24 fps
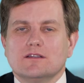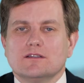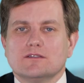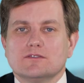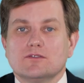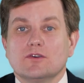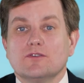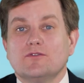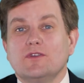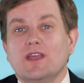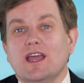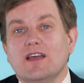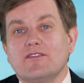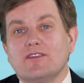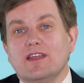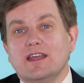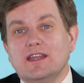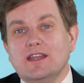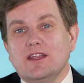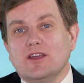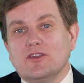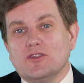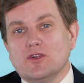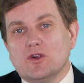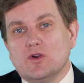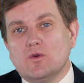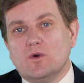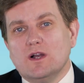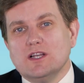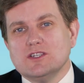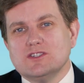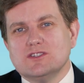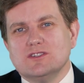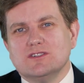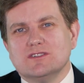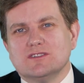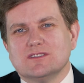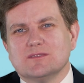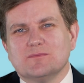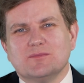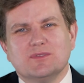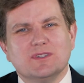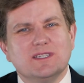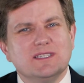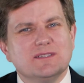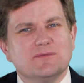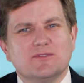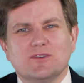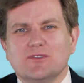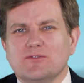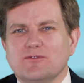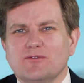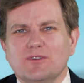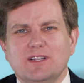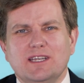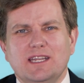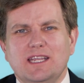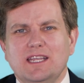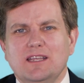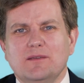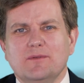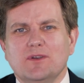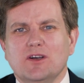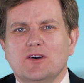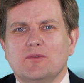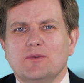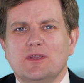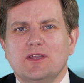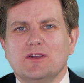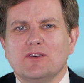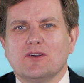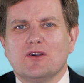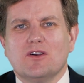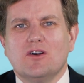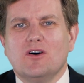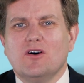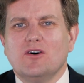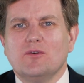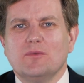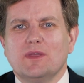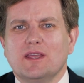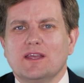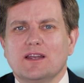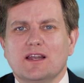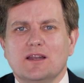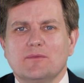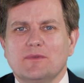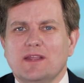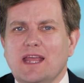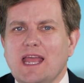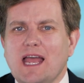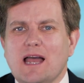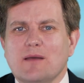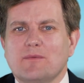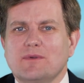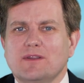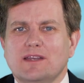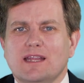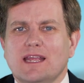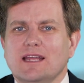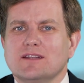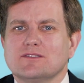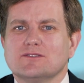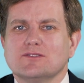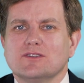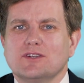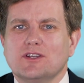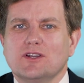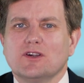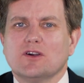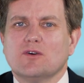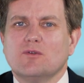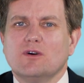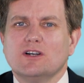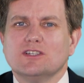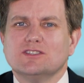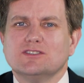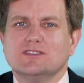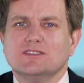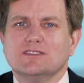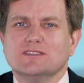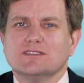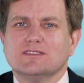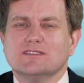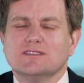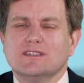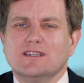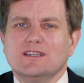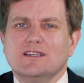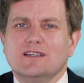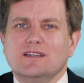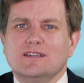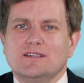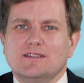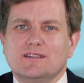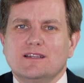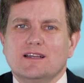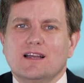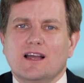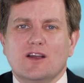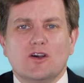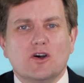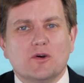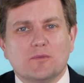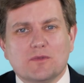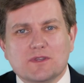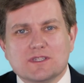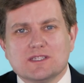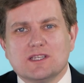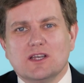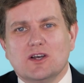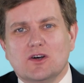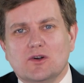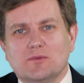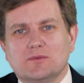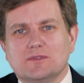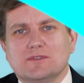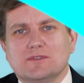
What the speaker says: So if you have any other questions, please feel free to email me or call me and I'd be happy to answer any of your questions. I hope this helped.